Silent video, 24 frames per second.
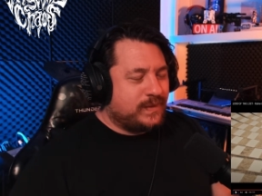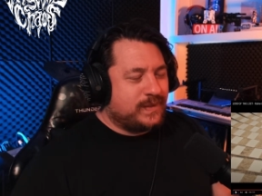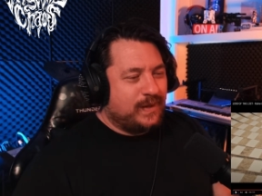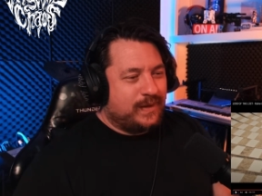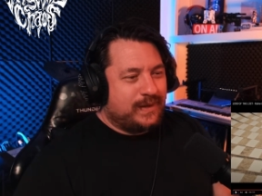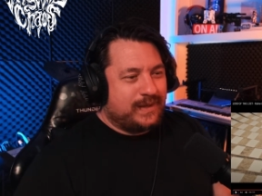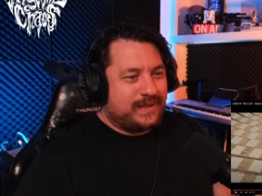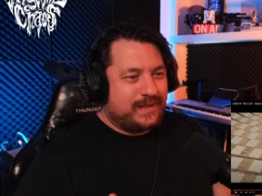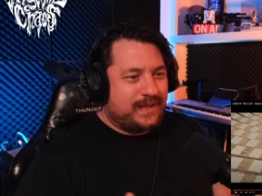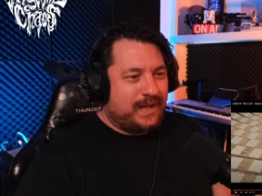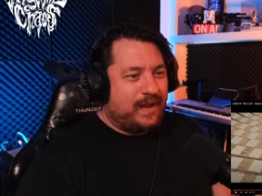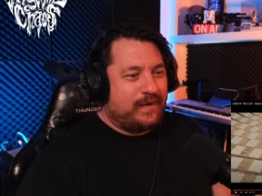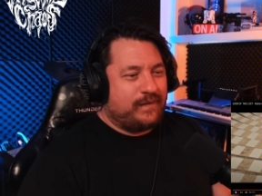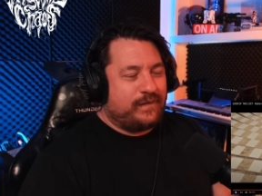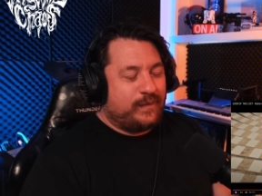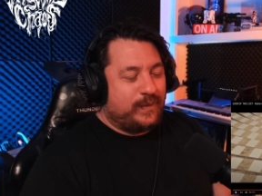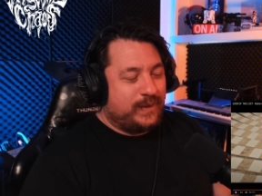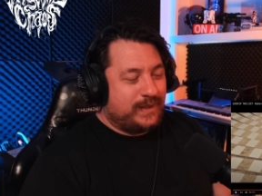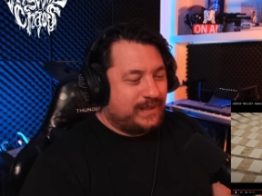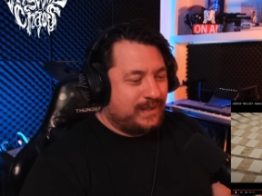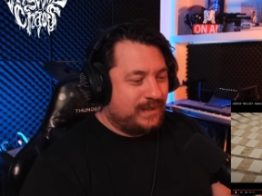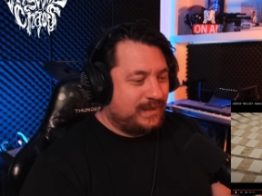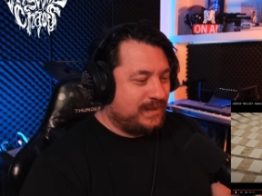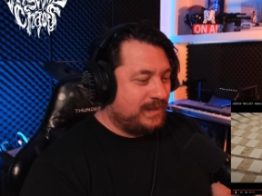sort of stuff,
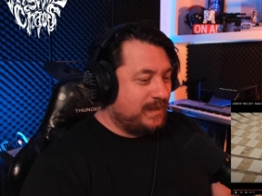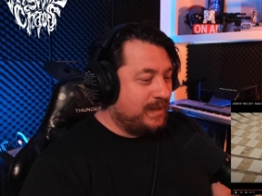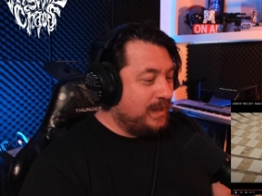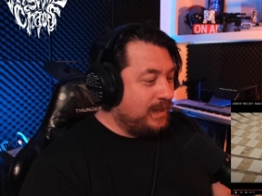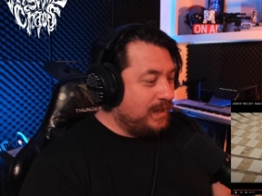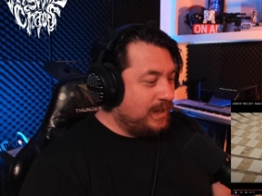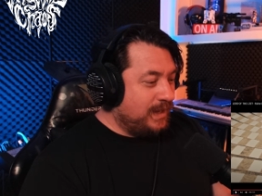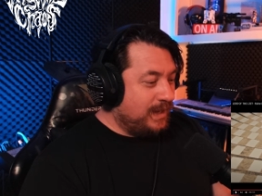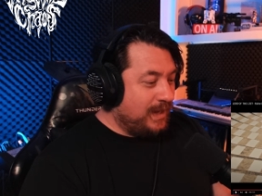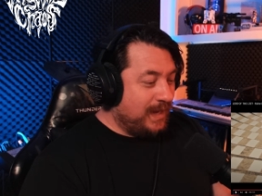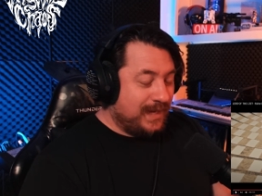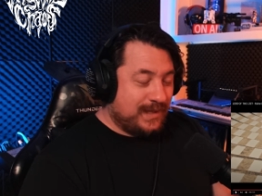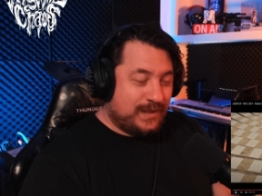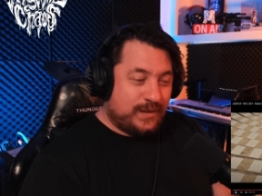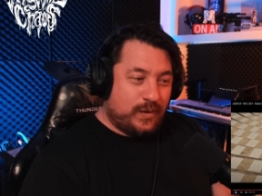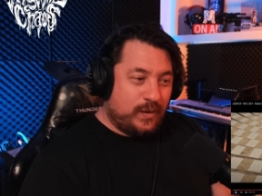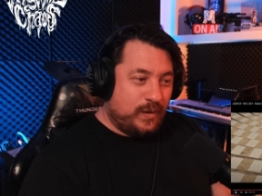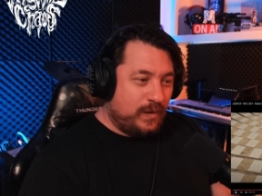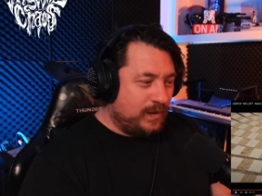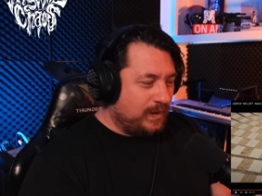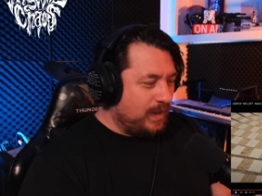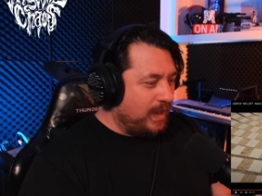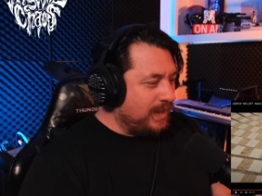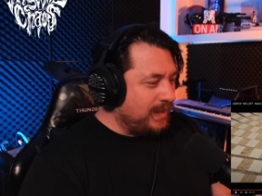which is it's
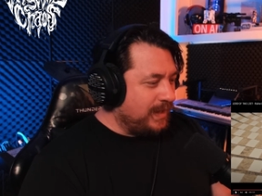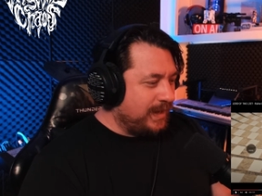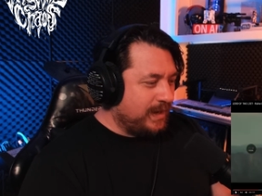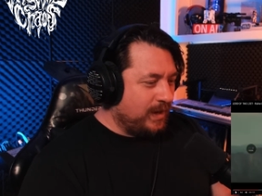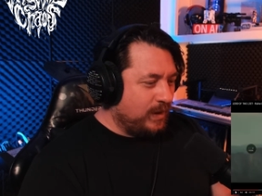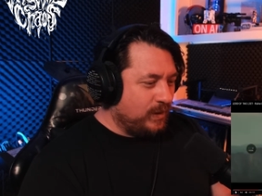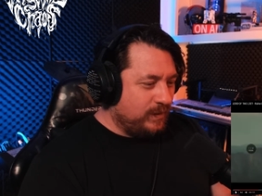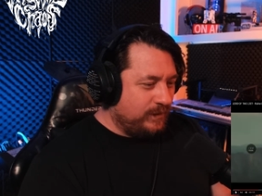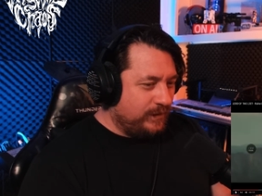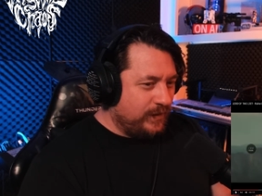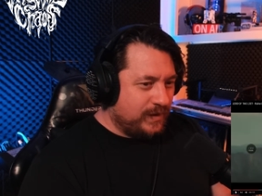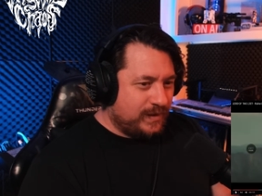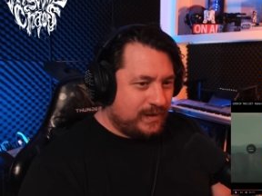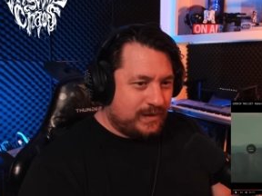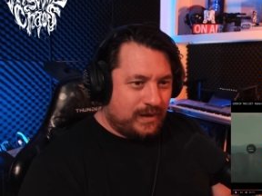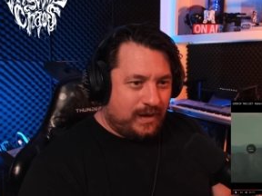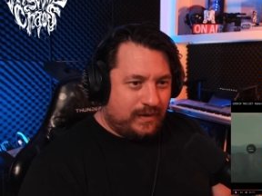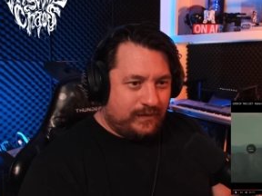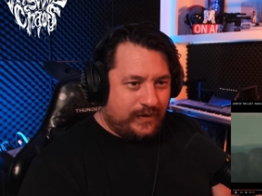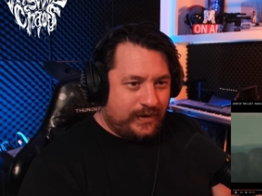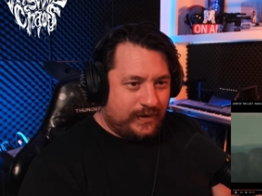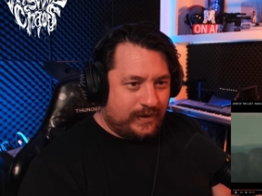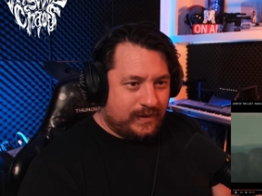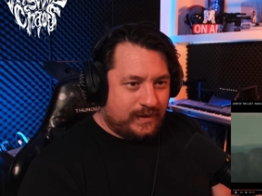cool. I like a good
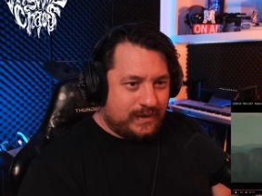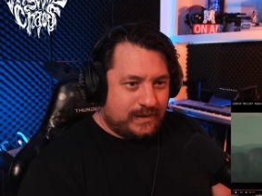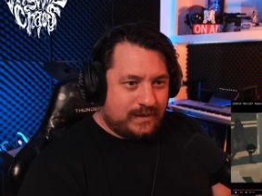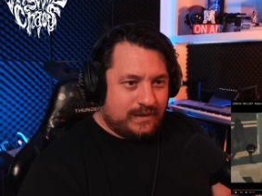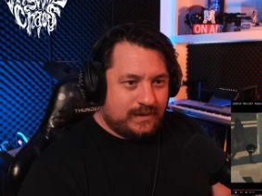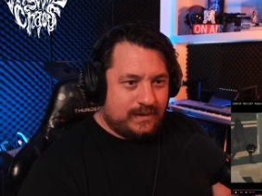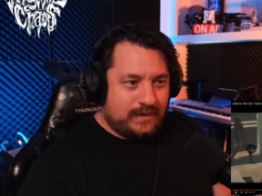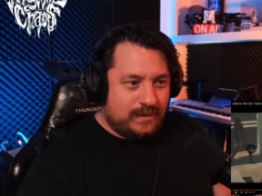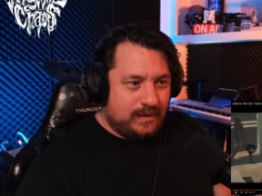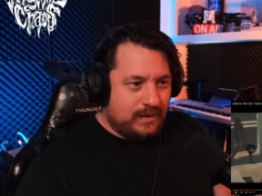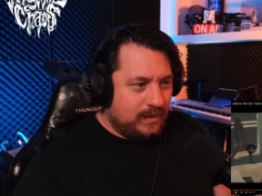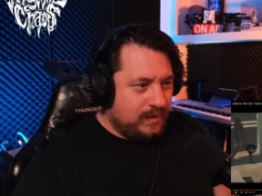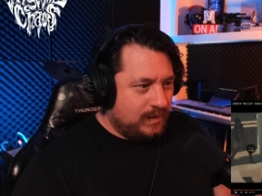versatile vocalist